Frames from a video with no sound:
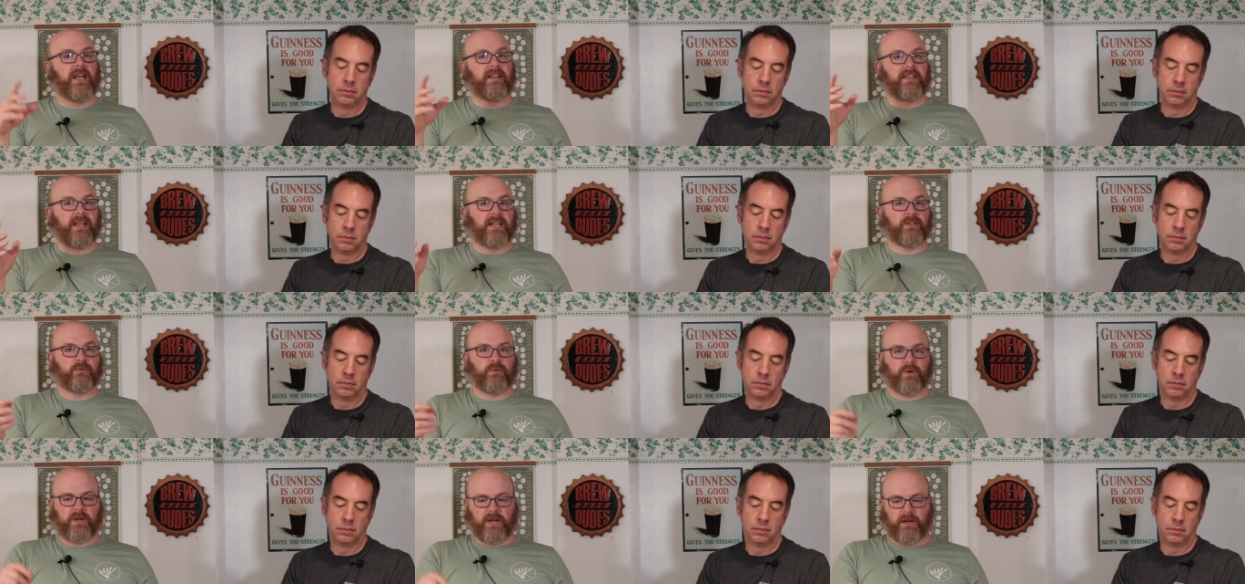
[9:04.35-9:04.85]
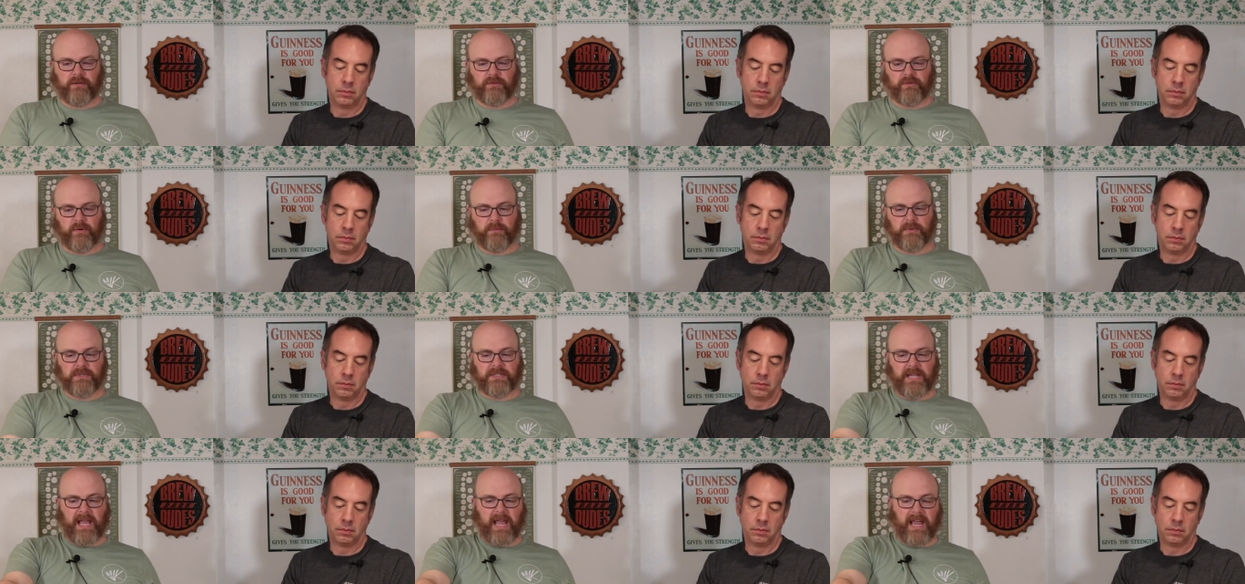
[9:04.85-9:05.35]
Speaker 1: That's where it comes
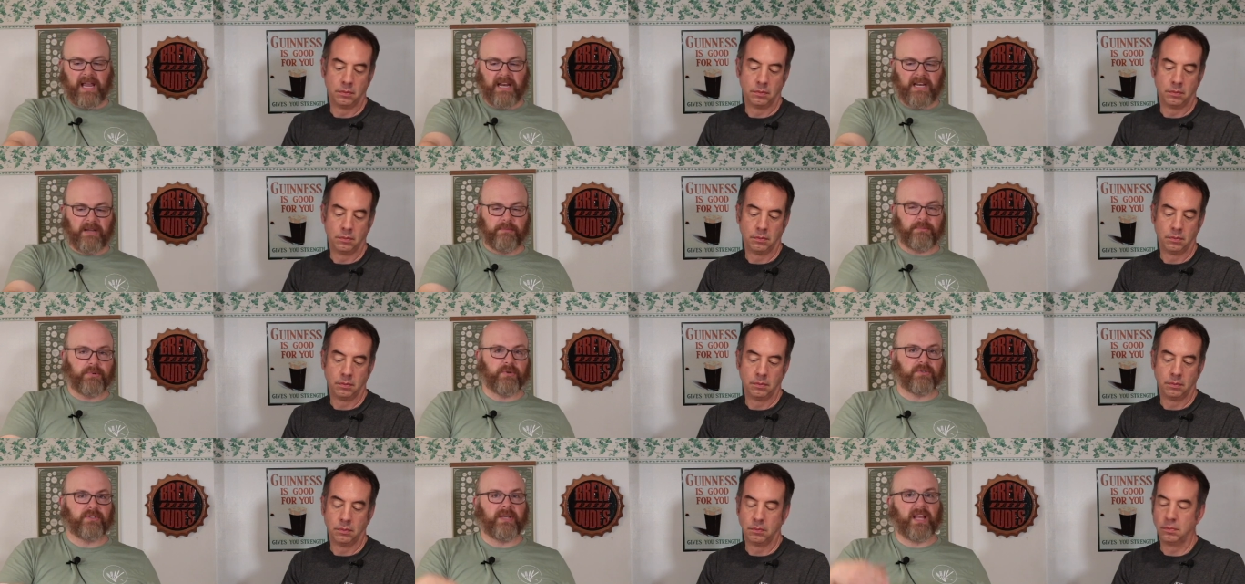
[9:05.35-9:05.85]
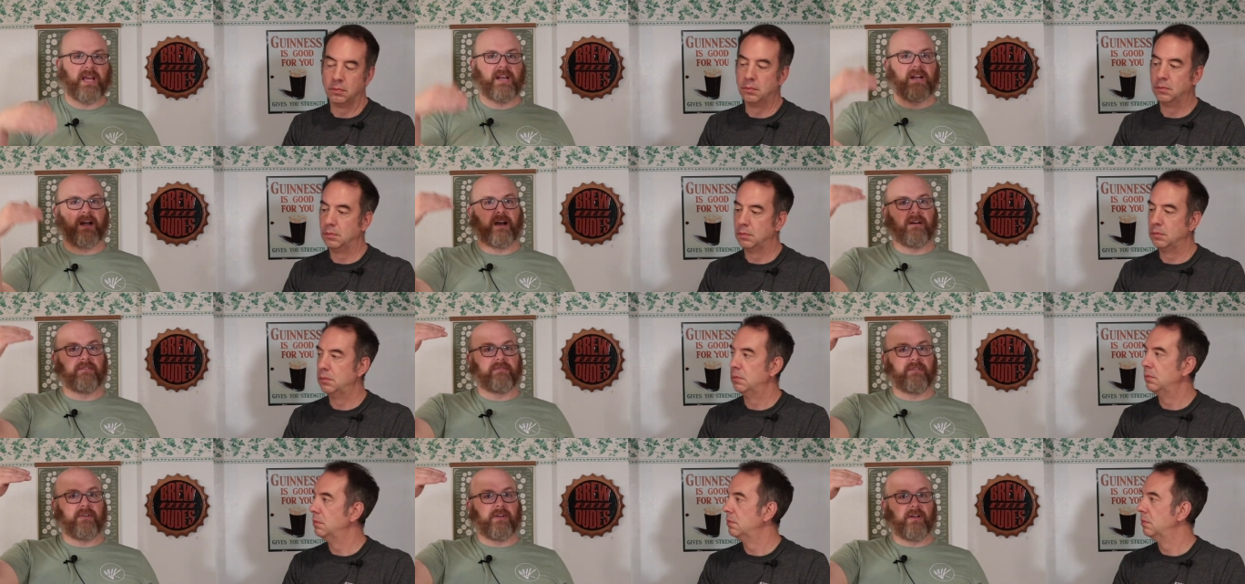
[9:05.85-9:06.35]
from. It's 80%
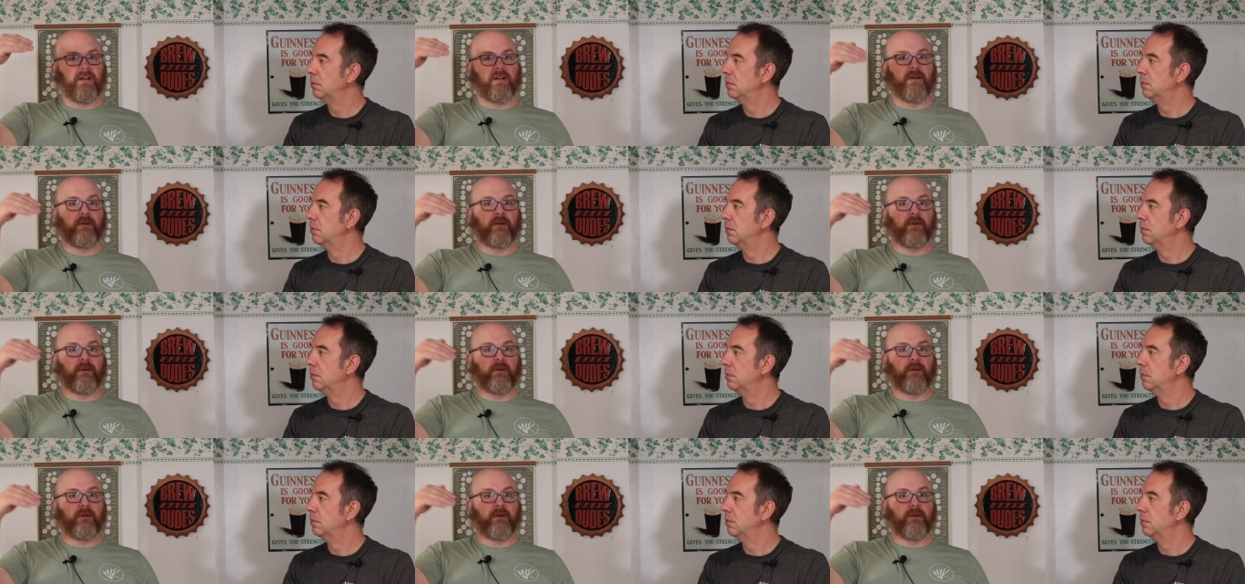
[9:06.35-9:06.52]
of,